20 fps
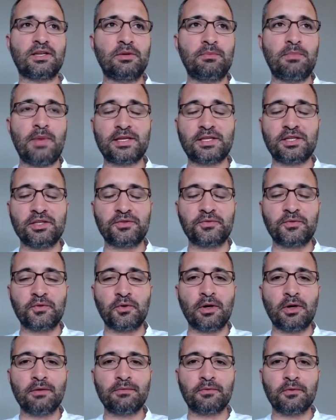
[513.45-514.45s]
good message
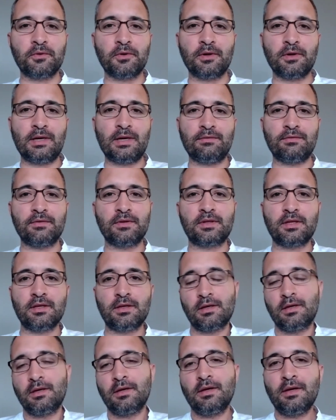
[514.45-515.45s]
for for even
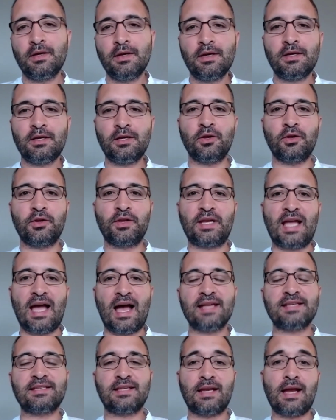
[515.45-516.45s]
the you know the
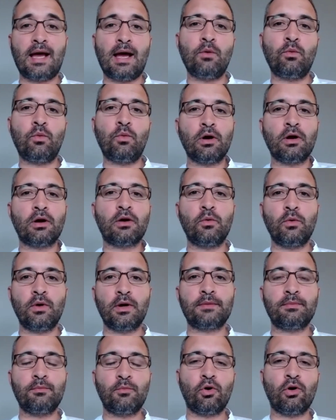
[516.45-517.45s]
guys that I work
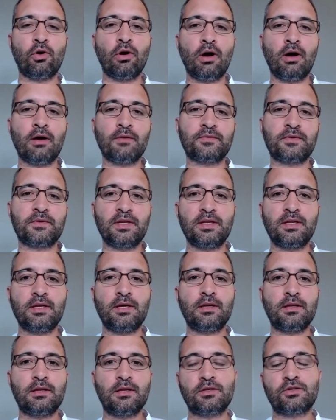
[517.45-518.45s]
with more often,
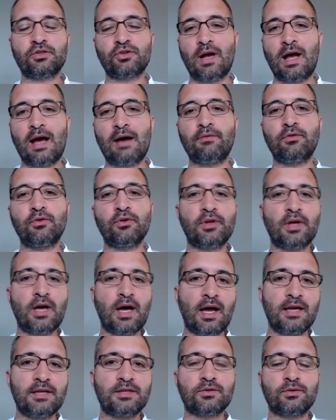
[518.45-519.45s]
the the travel, the
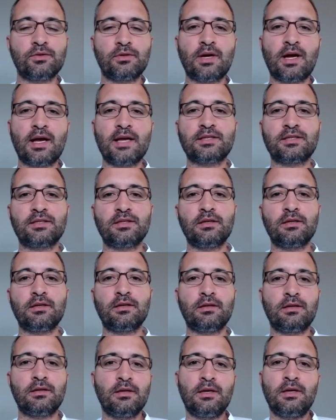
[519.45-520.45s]
high school guys,
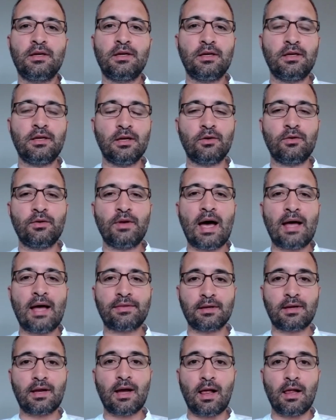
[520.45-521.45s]
the you know not
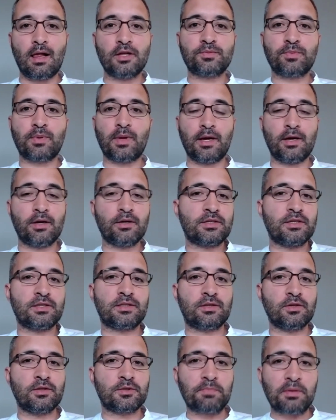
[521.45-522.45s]
the college players. Is
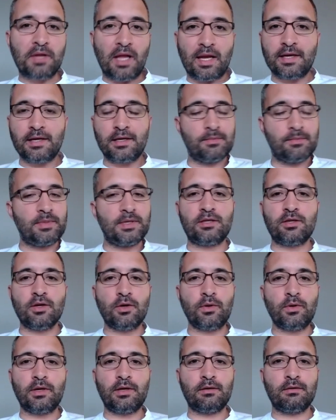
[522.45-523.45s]
there's plenty to be
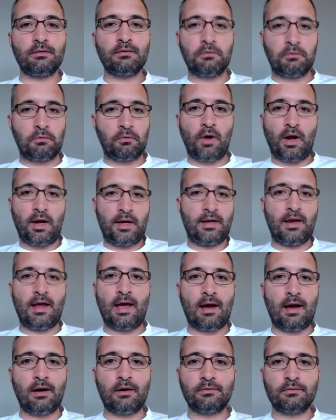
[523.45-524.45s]
doing right
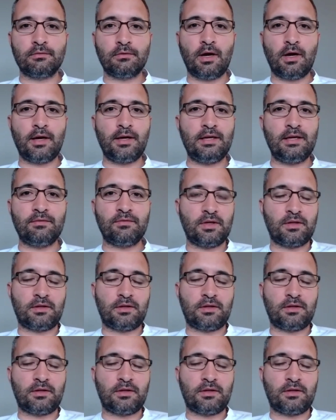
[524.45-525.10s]
now, right? Even oh,